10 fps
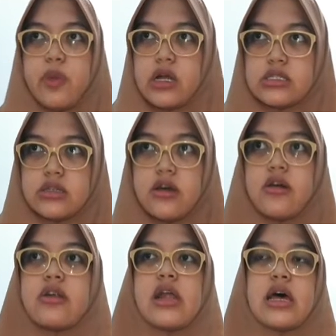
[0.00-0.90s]
part
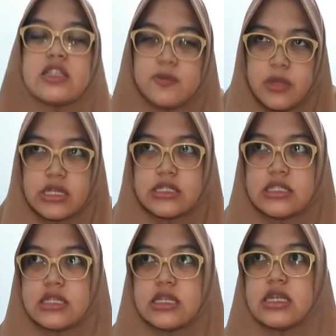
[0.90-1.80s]
or
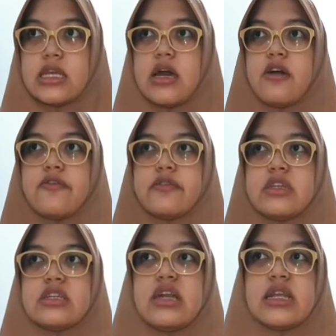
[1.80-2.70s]
aspect of
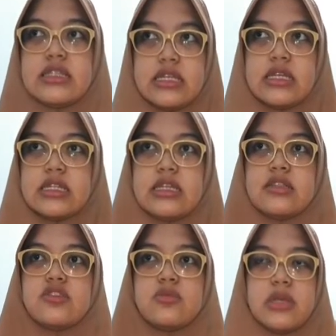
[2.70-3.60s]
their writing
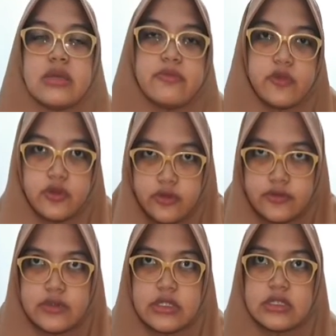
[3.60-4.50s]
need to be
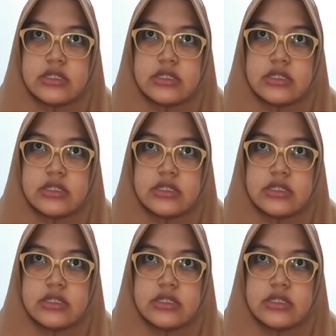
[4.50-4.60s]
improved.